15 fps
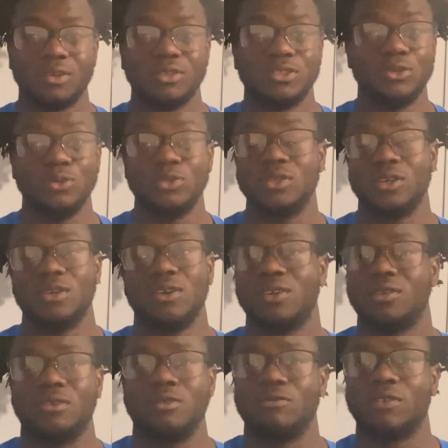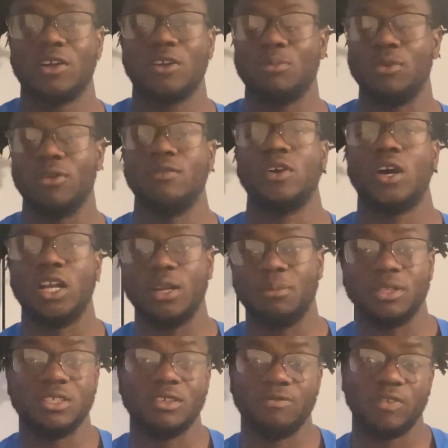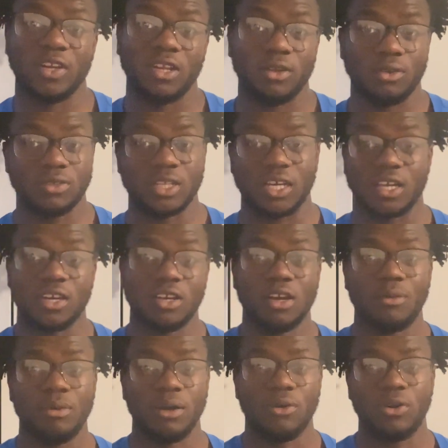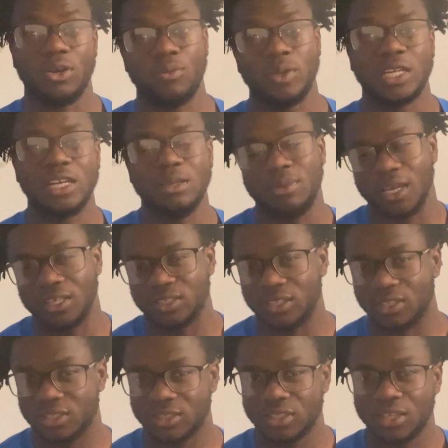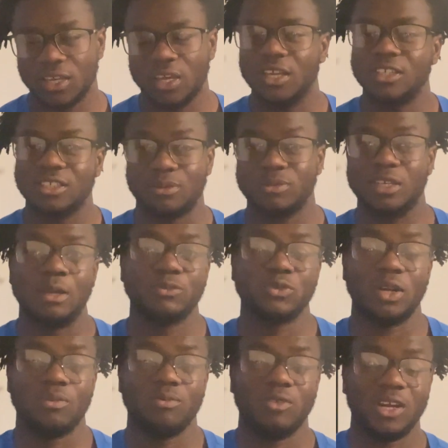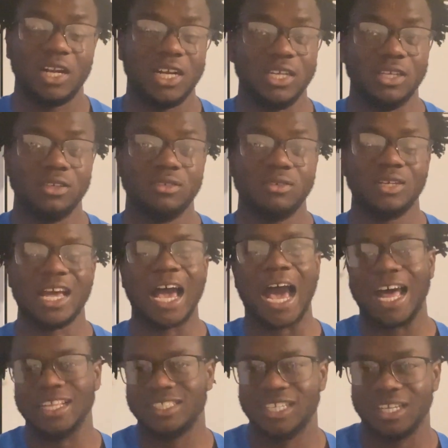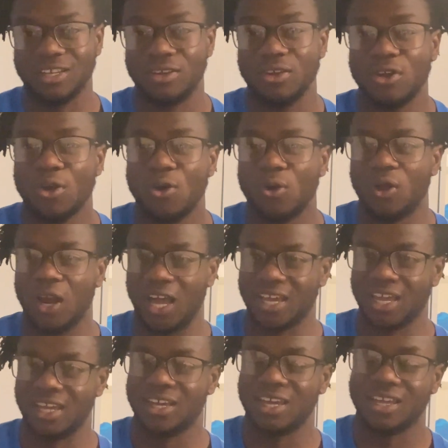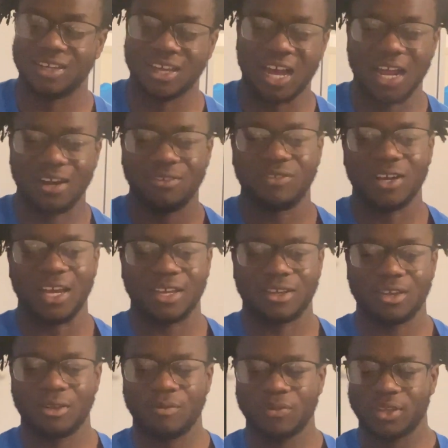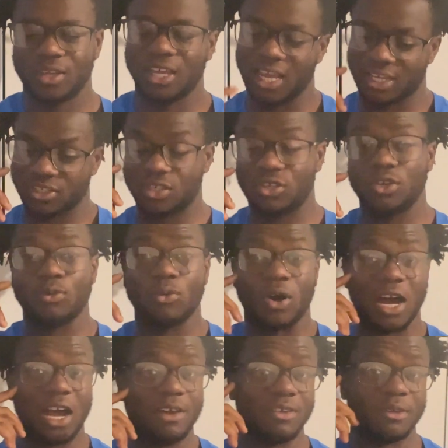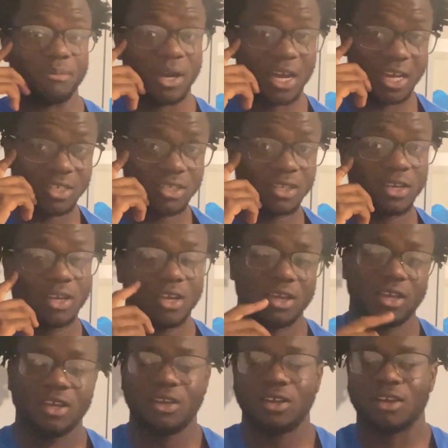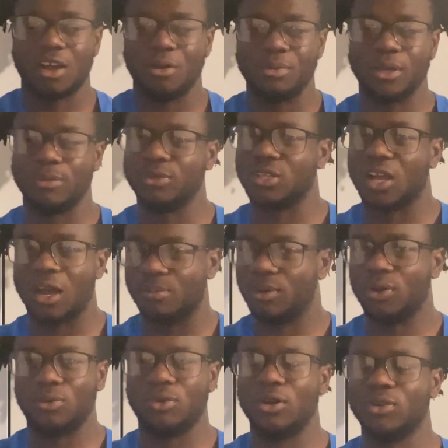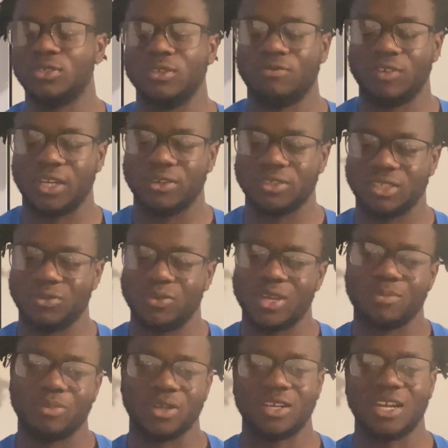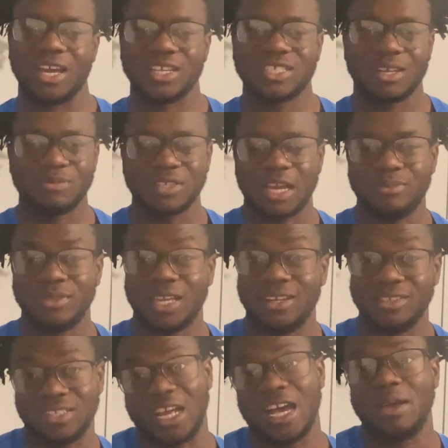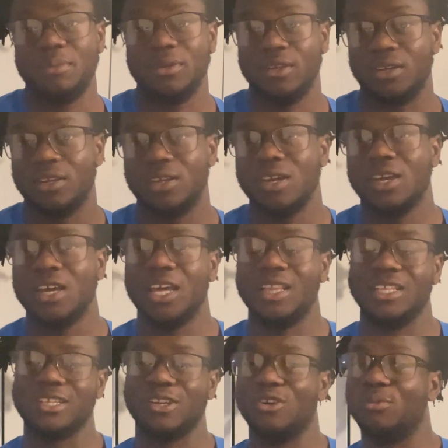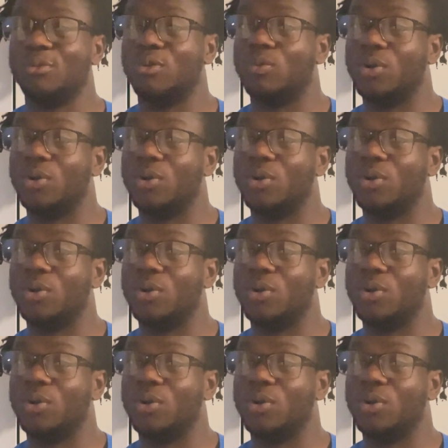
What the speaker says: variable of unlimited videos that can come out on a weekly basis. Sometimes when I'm really at it, or like I can kind of like execute what I have in mind, I'll be able to upload loads of videos in a week. But like sometimes that doesn't happen, and there's a lot more